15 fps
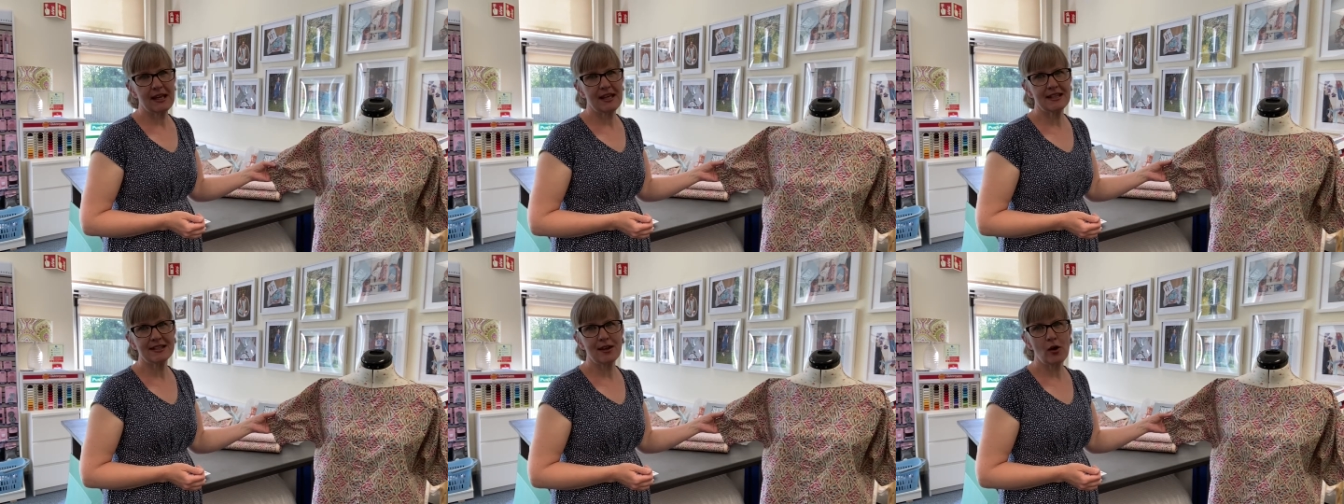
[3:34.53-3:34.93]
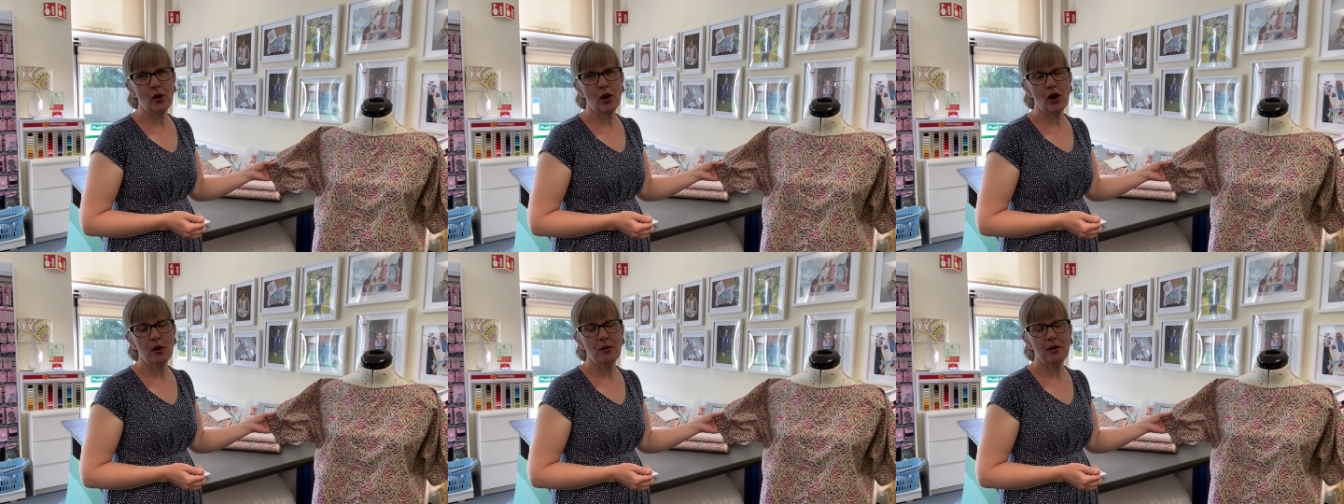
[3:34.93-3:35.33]

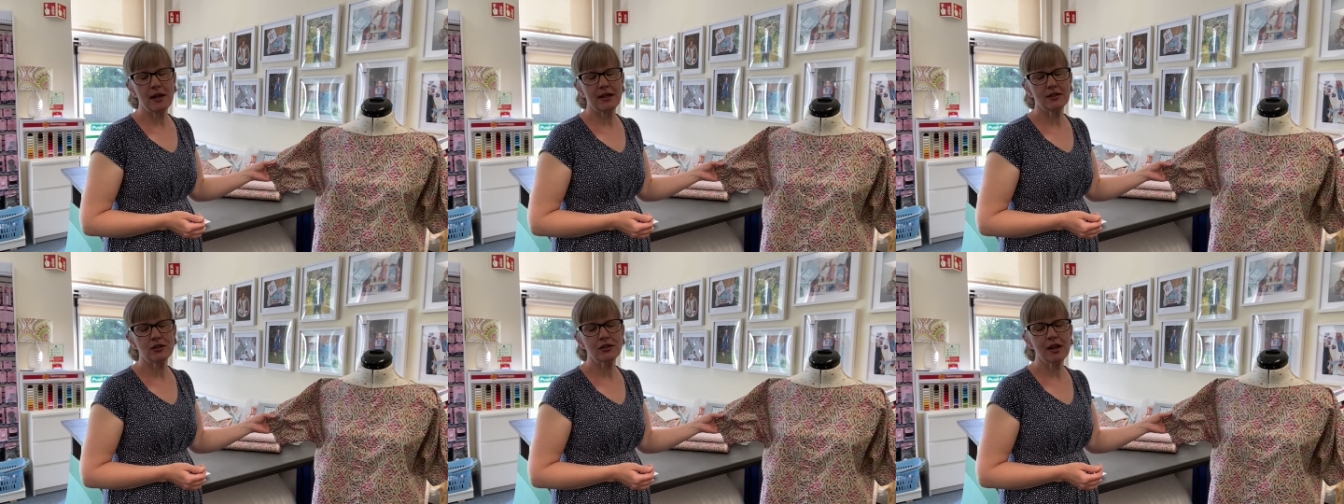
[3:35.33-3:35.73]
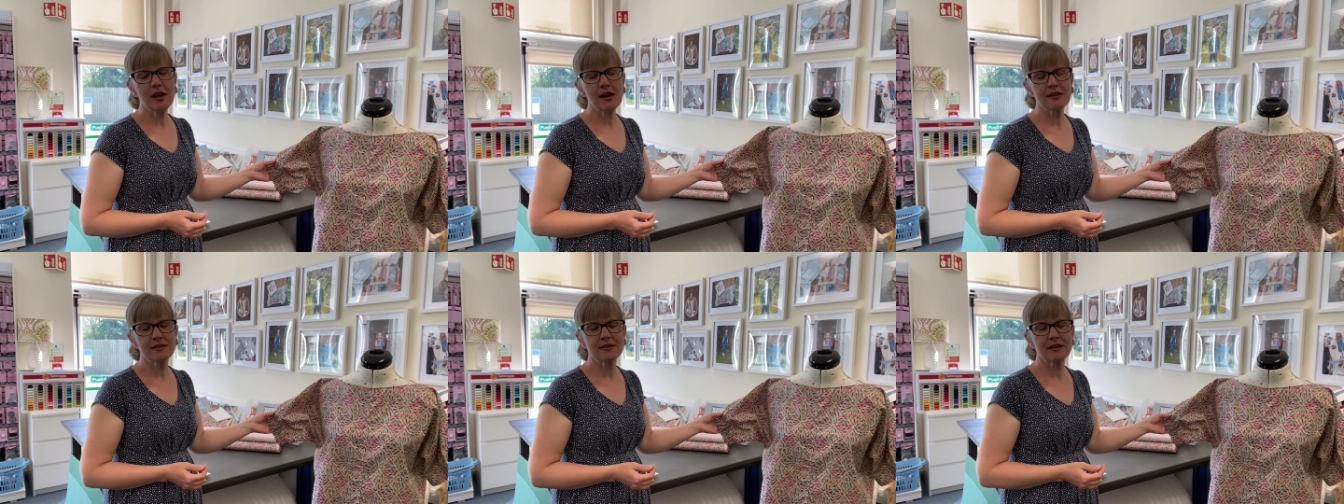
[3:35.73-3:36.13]

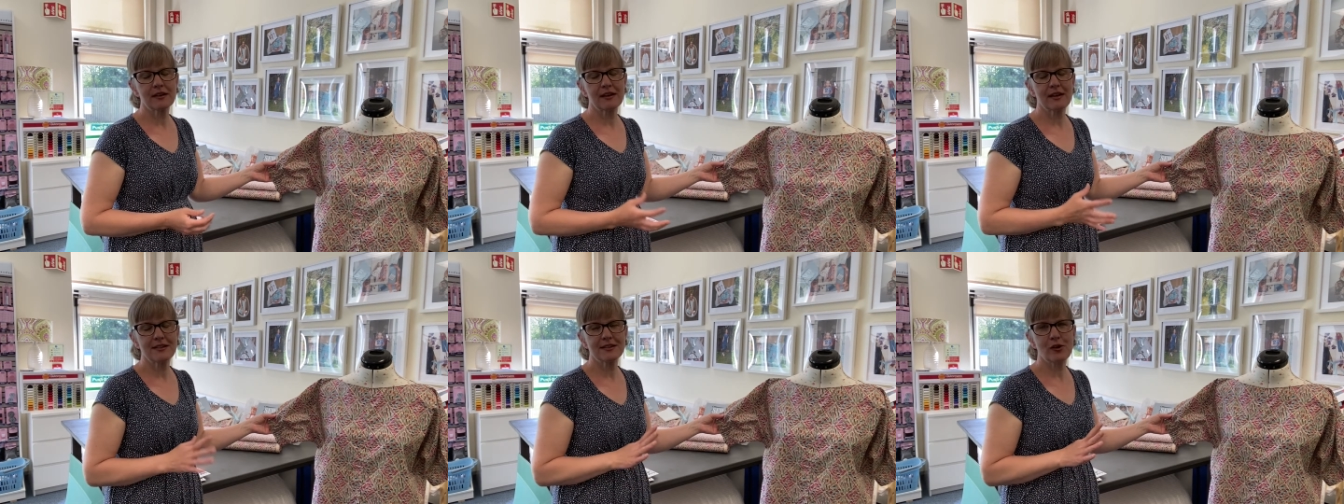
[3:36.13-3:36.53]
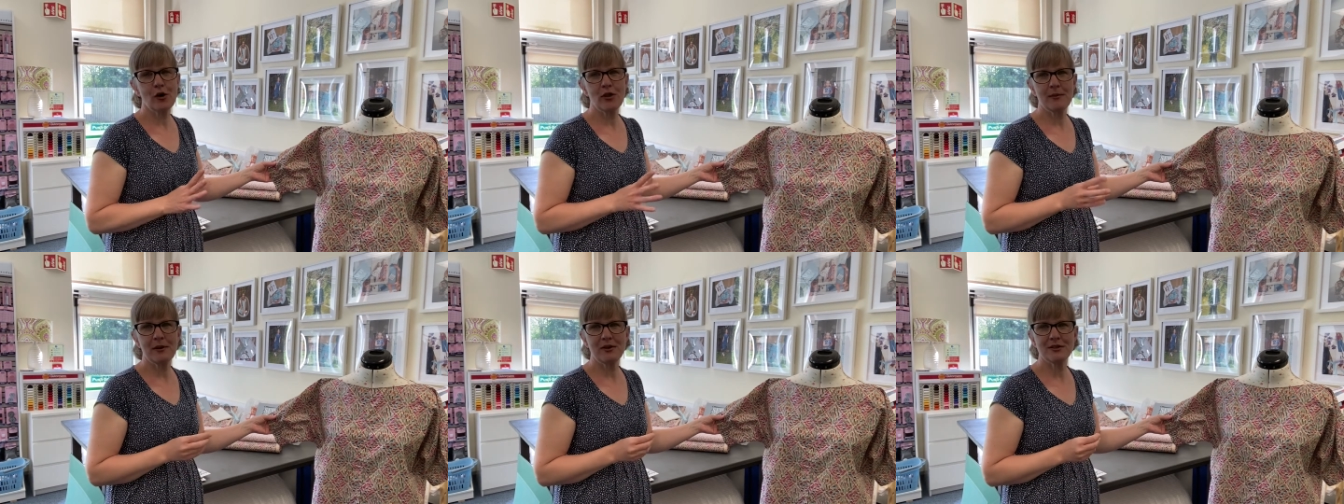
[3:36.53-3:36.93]
It's
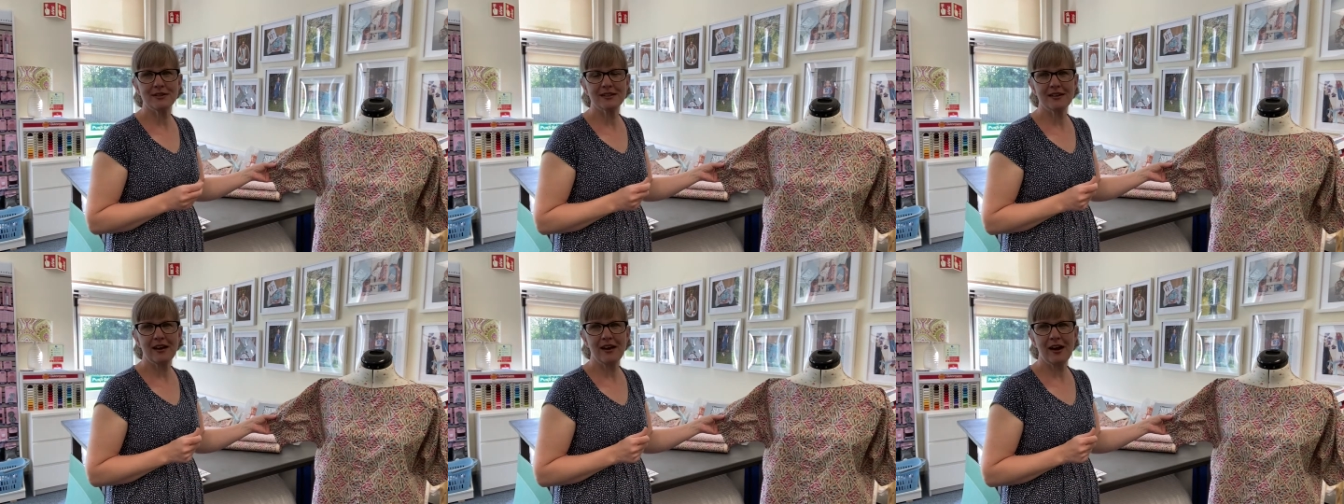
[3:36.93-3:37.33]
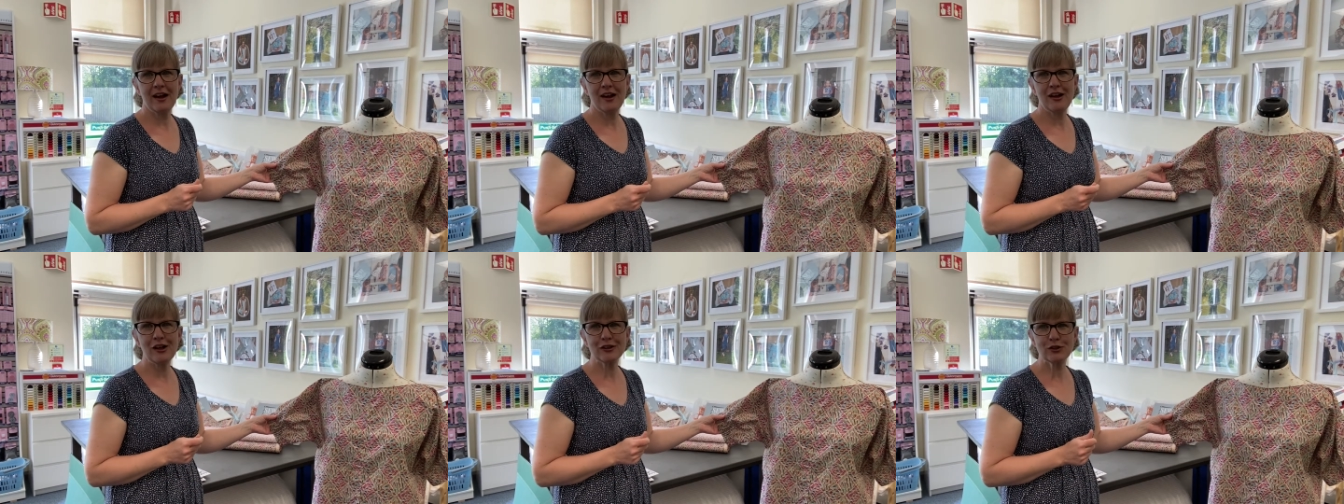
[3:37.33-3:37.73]
got the most
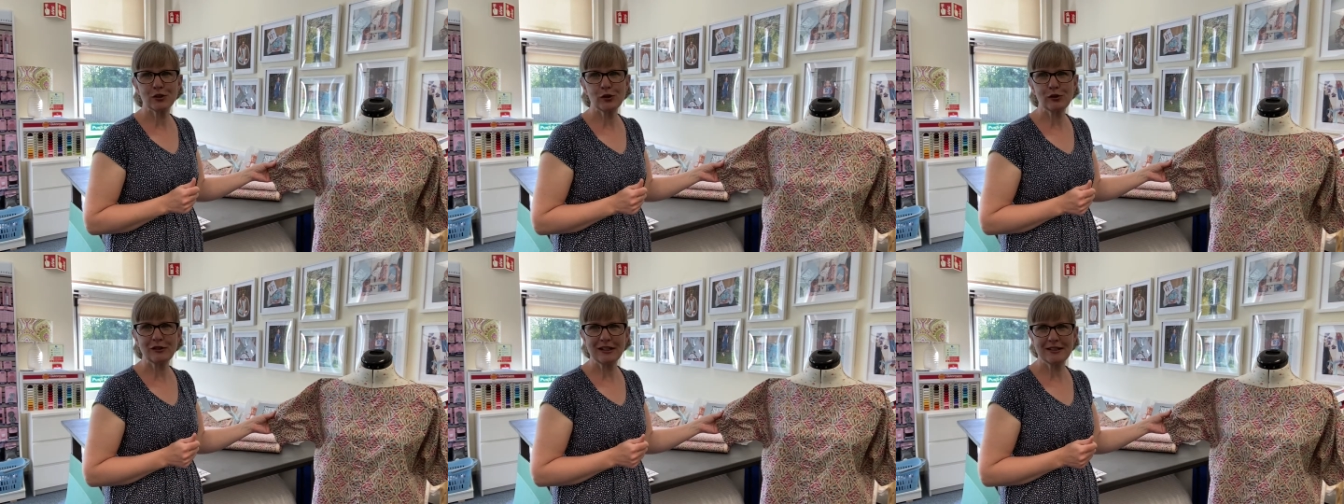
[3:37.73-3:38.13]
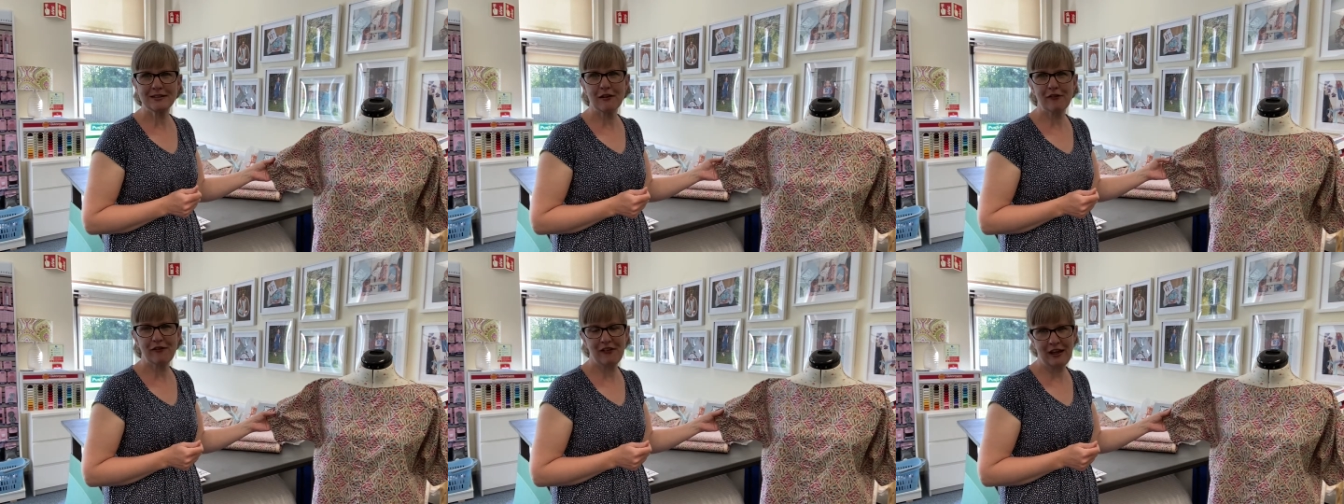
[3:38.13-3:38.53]
luxurious
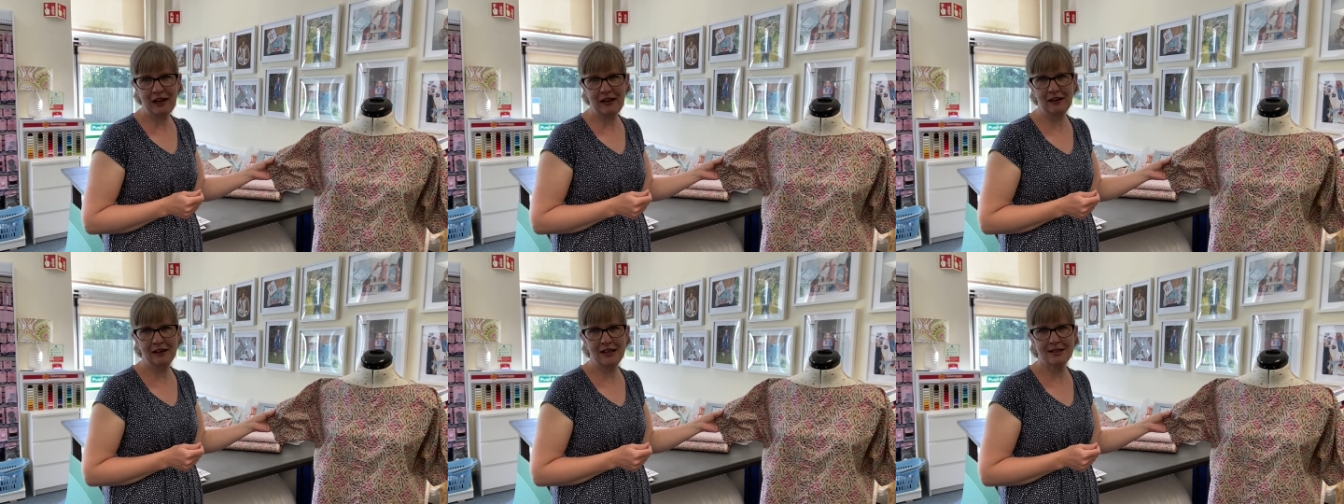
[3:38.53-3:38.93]
feel.